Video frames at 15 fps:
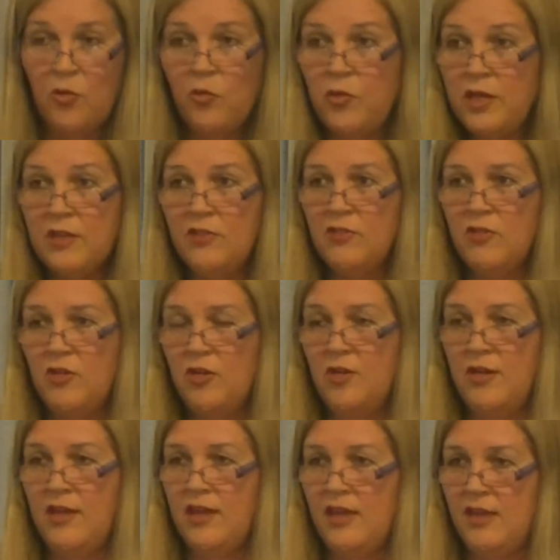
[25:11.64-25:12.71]
We do
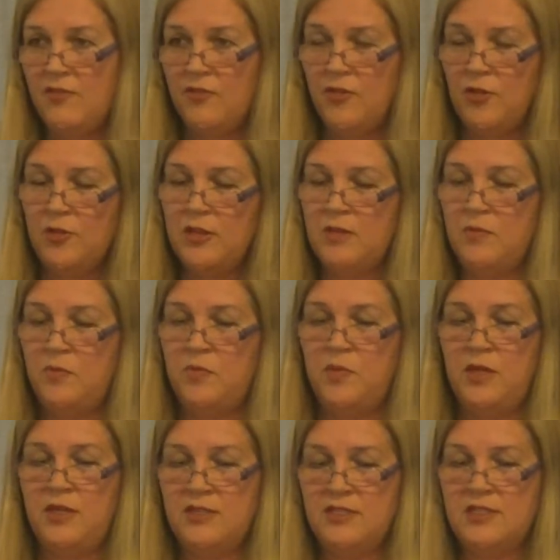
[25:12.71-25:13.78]
not have all the
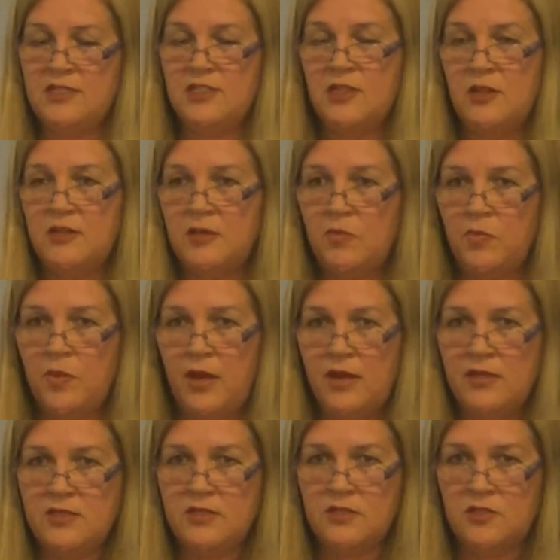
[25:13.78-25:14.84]
pieces of the
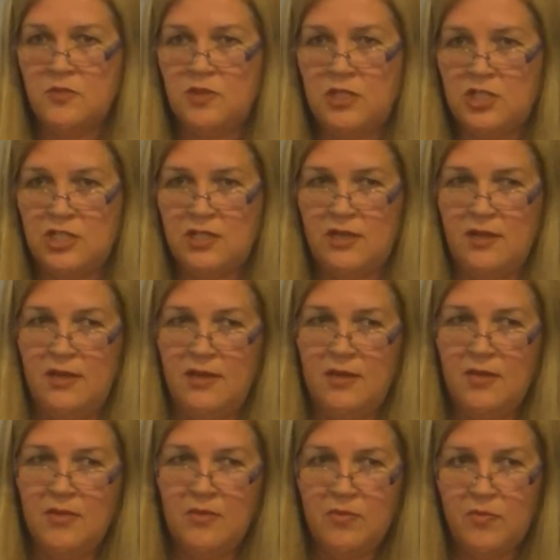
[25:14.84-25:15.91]
puzzles which
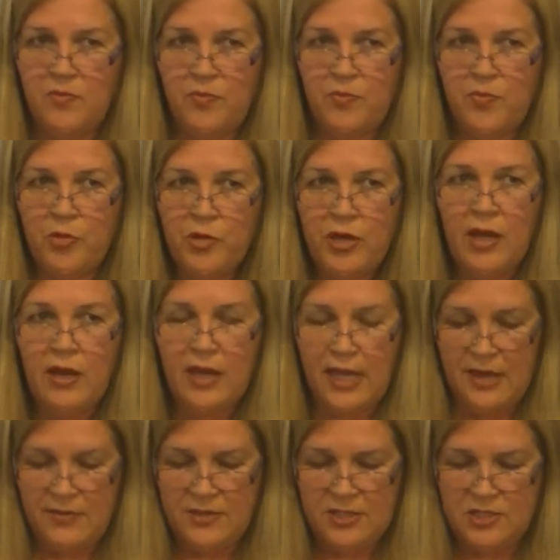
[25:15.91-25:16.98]
put our
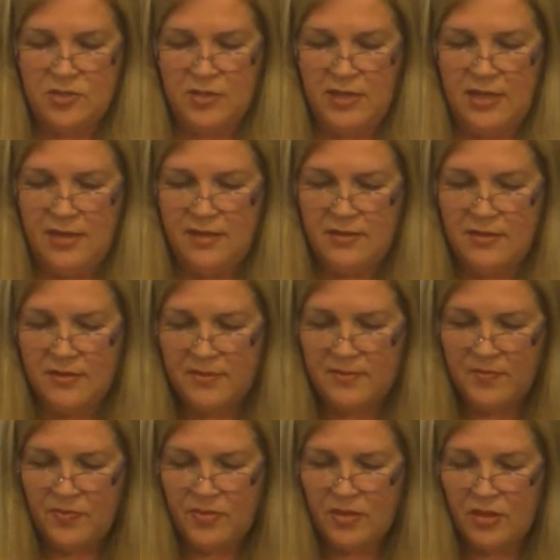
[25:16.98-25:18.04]
lives together.
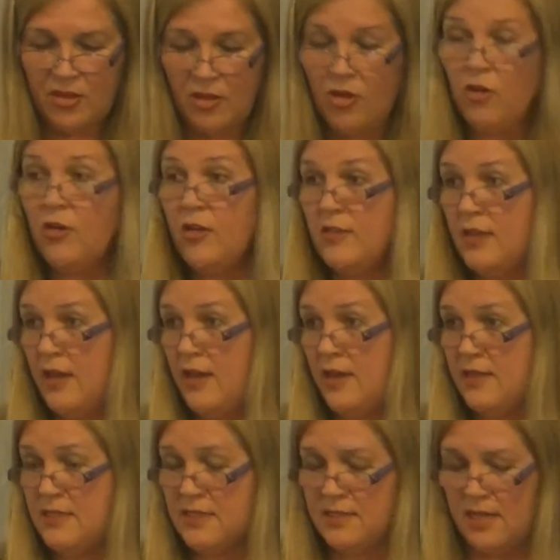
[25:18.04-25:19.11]
God
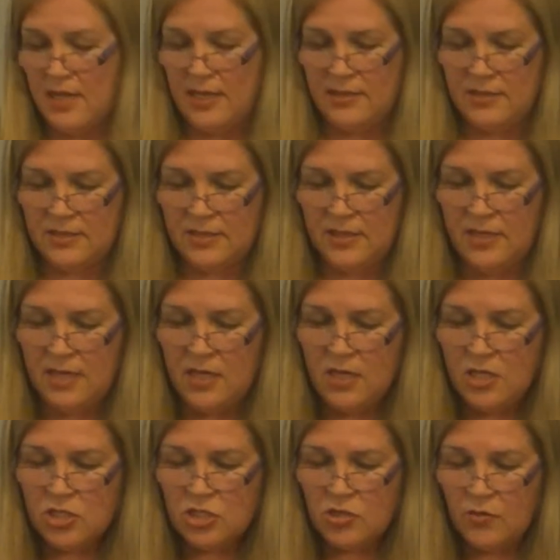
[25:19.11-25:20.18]
has that.
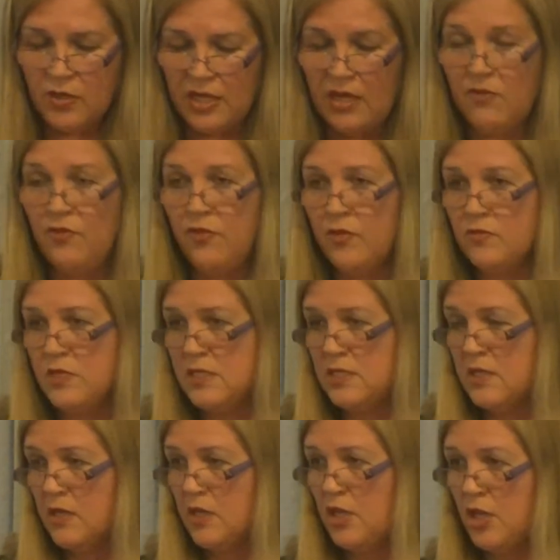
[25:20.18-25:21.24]
So we can feel
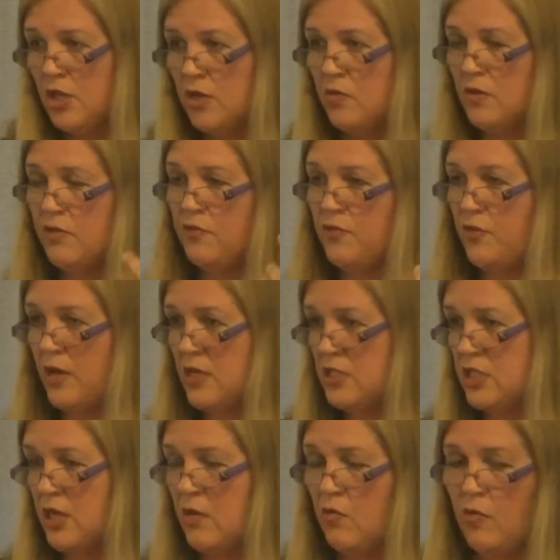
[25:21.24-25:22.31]
insecure, we're
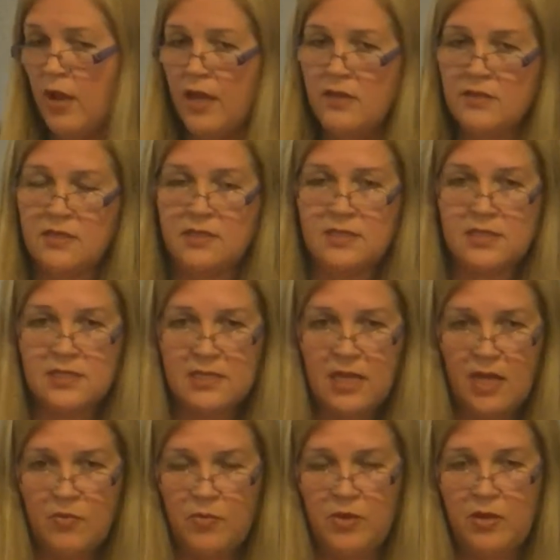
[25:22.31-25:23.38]
fragile, why this is
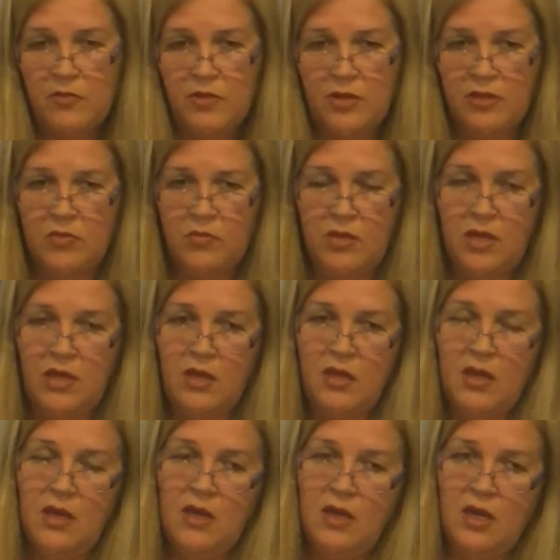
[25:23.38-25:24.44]
happening with me,
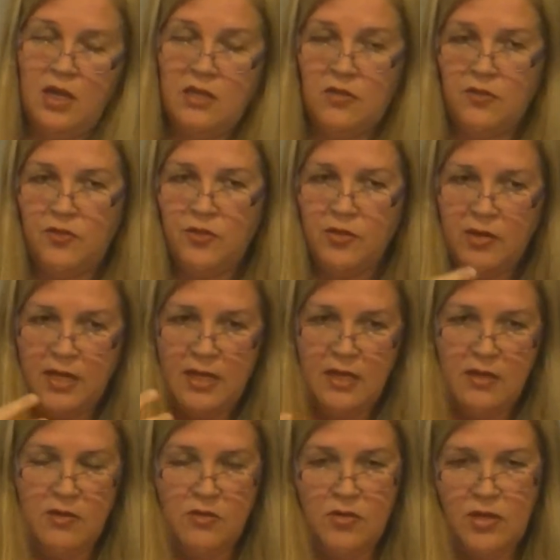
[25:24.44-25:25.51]
I don't feel
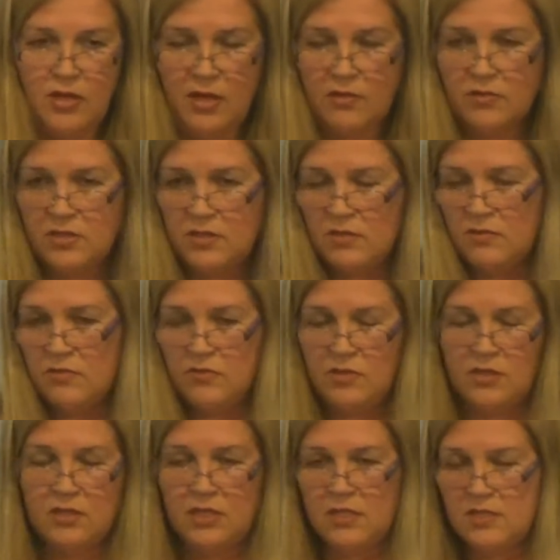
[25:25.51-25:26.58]
like going out and
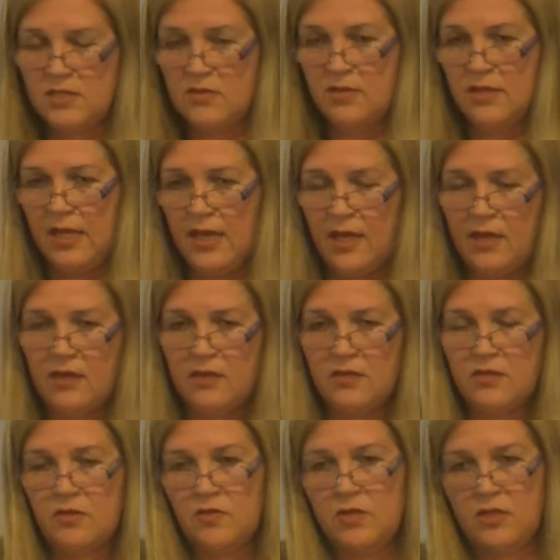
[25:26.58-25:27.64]
doing this or that, I
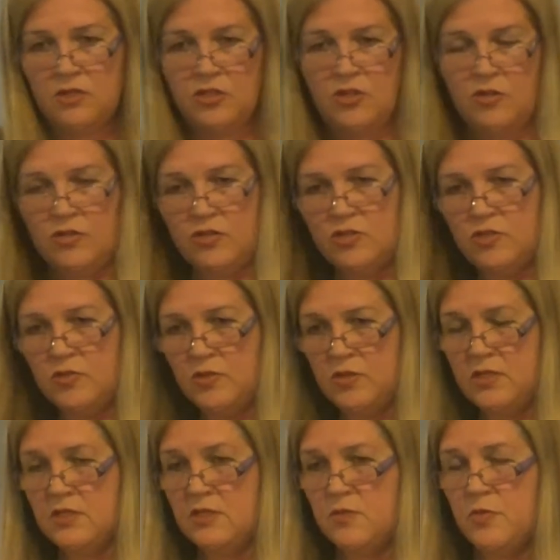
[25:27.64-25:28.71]
don't want to talk to
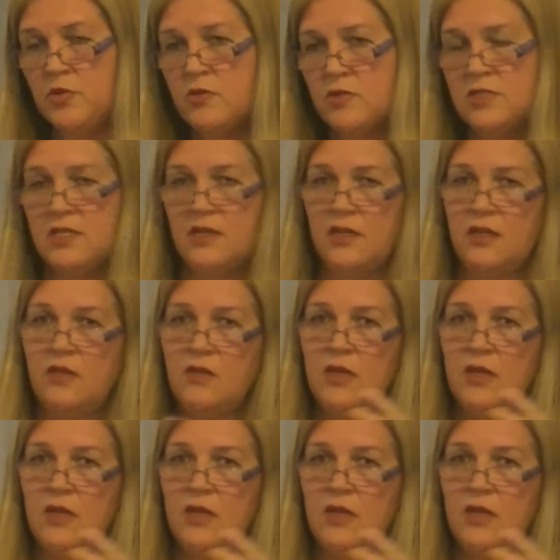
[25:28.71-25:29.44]
this person.